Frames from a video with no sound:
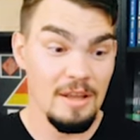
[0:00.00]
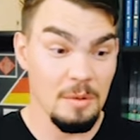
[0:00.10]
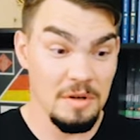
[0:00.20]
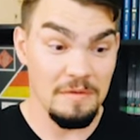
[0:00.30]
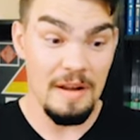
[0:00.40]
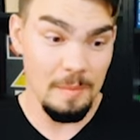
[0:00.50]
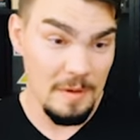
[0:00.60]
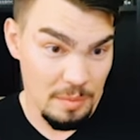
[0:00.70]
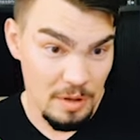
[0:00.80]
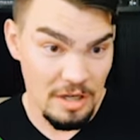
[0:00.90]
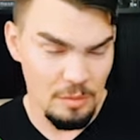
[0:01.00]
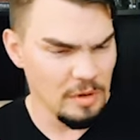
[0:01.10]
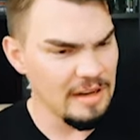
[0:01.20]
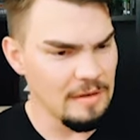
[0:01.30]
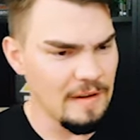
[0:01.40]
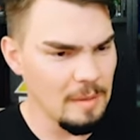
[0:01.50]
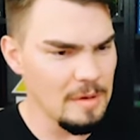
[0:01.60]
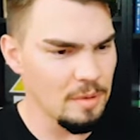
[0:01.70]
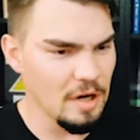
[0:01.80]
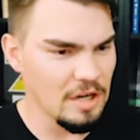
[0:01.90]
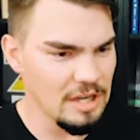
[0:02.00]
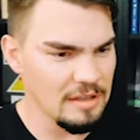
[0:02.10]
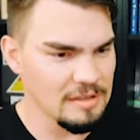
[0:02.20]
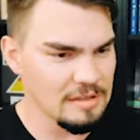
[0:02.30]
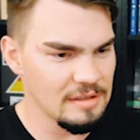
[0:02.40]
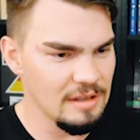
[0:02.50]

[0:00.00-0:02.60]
were they developing projects